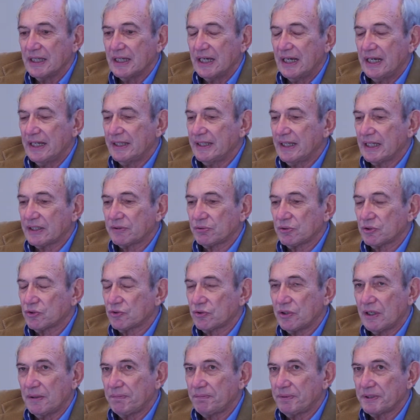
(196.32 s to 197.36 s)
And that's what
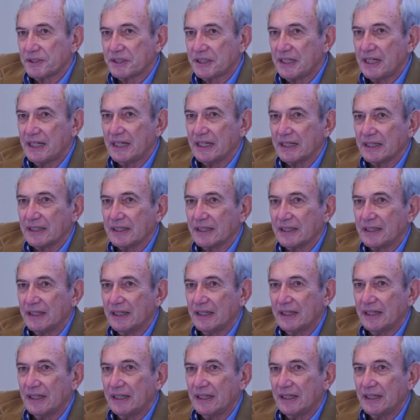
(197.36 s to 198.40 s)
Trump is saying.
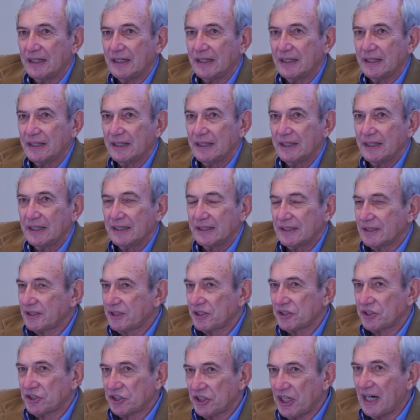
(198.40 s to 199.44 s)
This
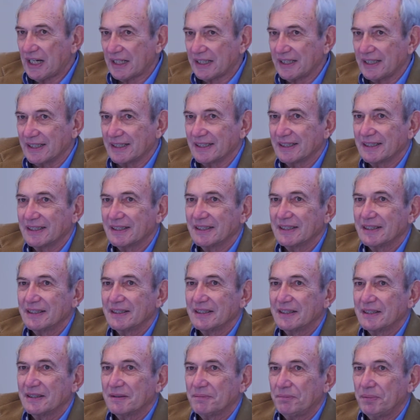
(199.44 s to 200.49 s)
is shocking,
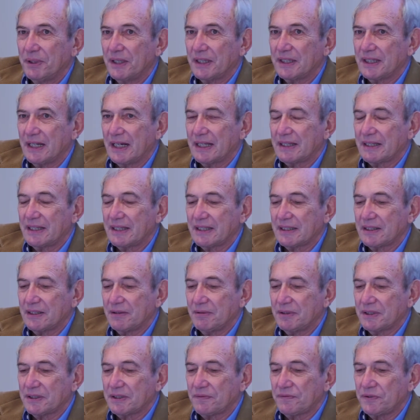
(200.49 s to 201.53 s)
but I think
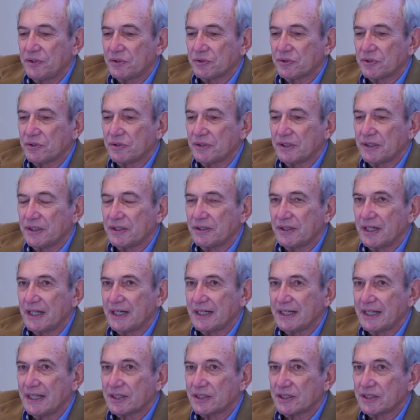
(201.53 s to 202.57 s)
there is a future in the
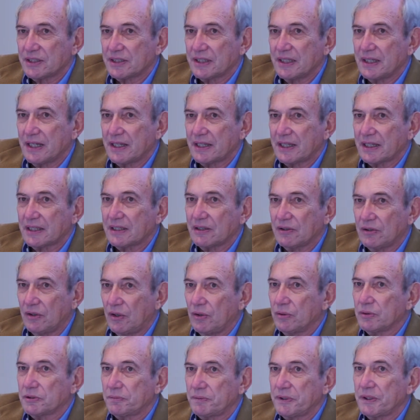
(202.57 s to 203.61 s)
United Nations, and I think there'll
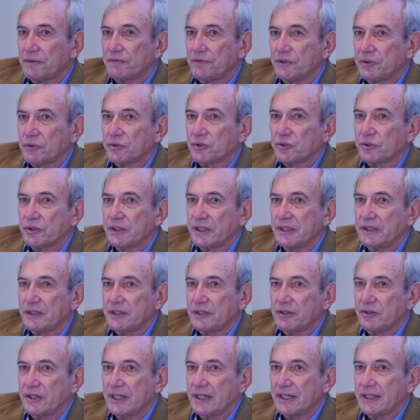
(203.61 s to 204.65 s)
always be a future in the
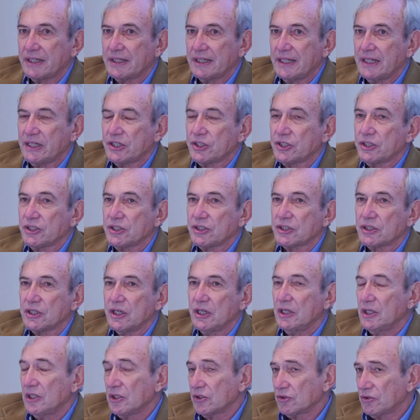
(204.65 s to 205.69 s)
United Nations.
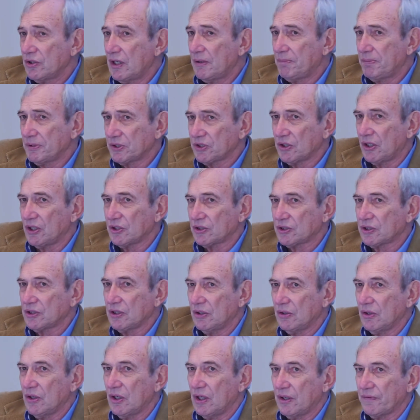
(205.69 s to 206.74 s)
Trump has
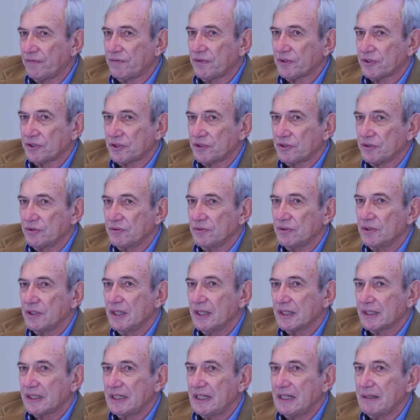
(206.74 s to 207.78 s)
also offered to
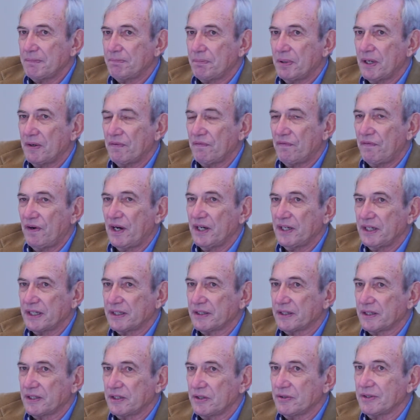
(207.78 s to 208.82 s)
keep
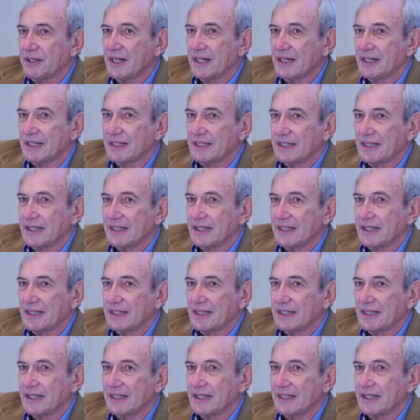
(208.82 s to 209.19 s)
funding the United